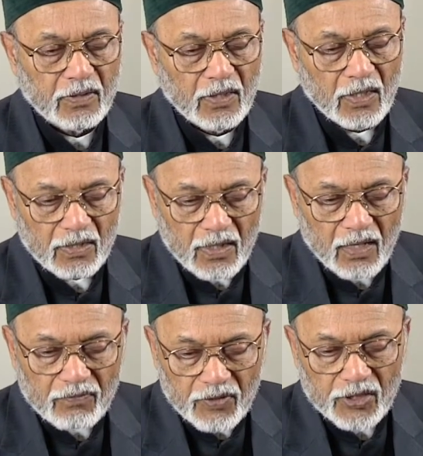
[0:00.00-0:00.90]

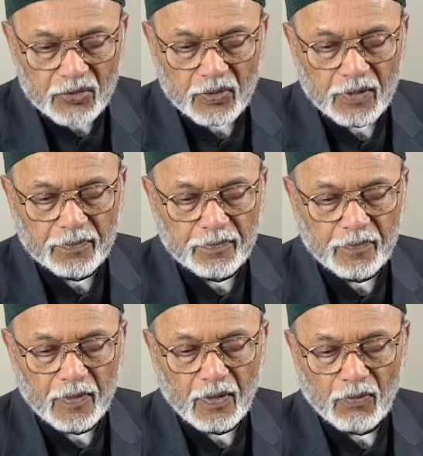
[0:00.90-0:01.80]
not ritual,
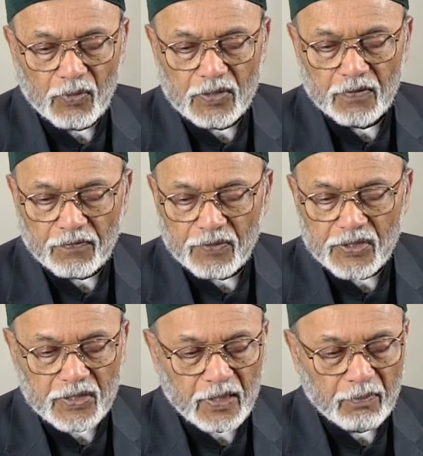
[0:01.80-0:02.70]
was the
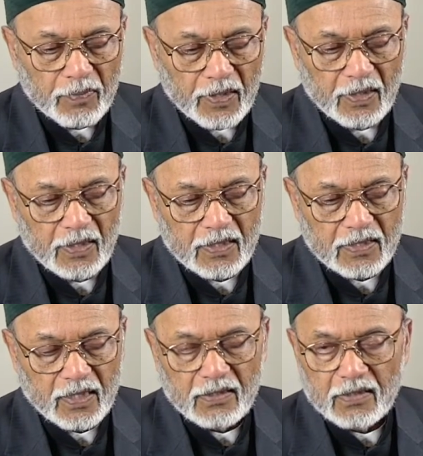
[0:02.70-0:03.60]
first step in the
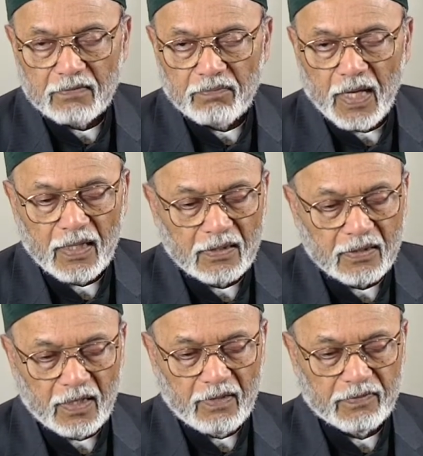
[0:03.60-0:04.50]
ascent of man
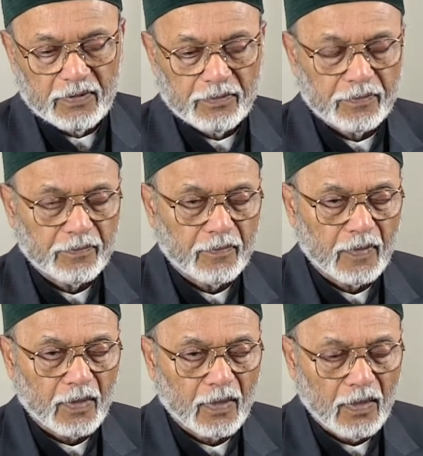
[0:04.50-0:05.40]
to heaven.
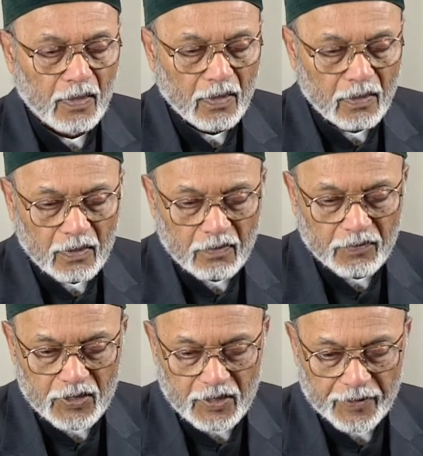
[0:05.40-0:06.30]

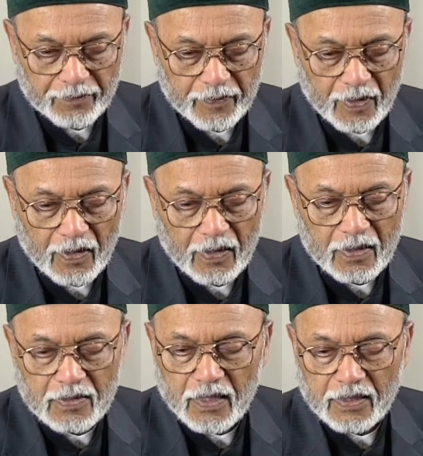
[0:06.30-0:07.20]
Conversely,
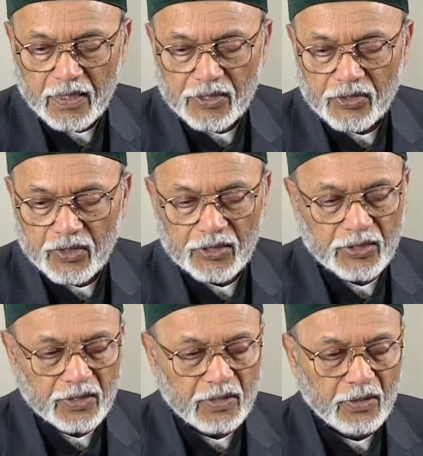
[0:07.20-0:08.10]
such a
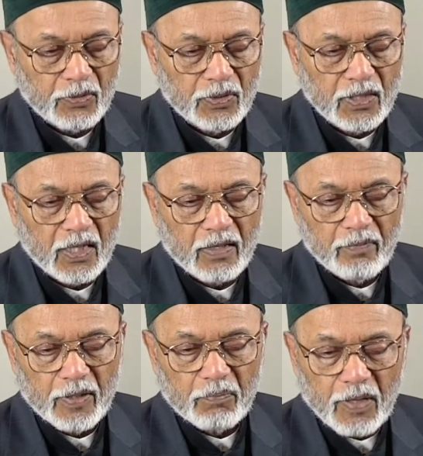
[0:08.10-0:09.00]
structure would not have
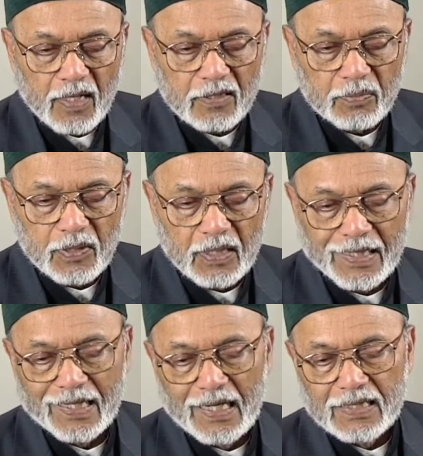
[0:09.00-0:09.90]
been possible in
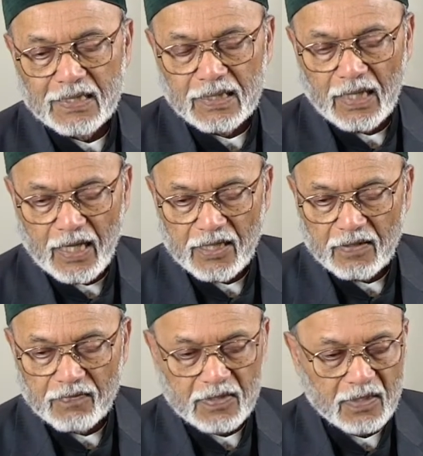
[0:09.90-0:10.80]
the classical age
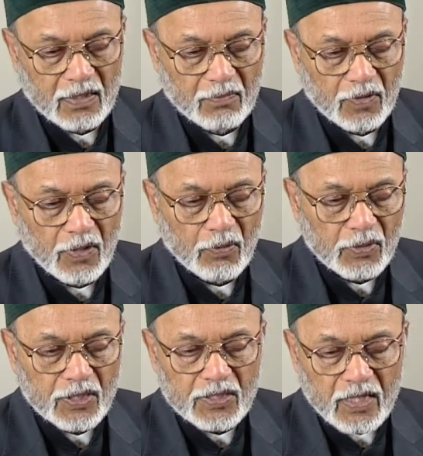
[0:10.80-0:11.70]
of Islam,
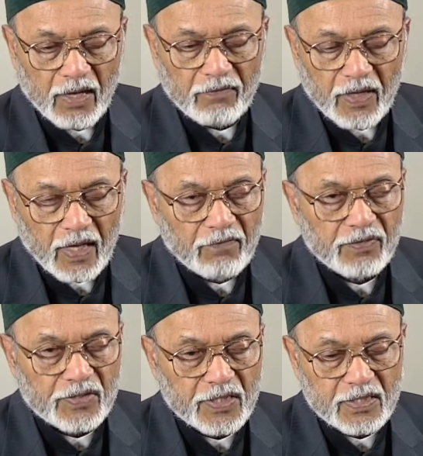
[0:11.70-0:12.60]
with its heavy
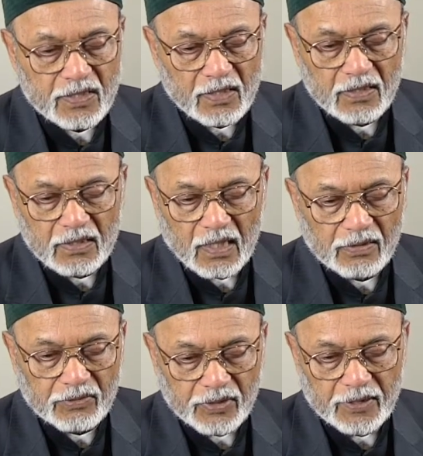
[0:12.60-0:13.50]
emphasis on
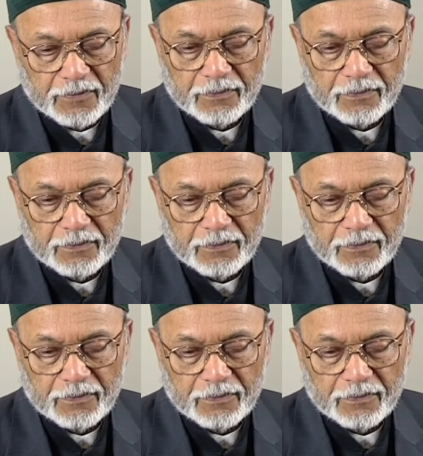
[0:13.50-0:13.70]
doctrine,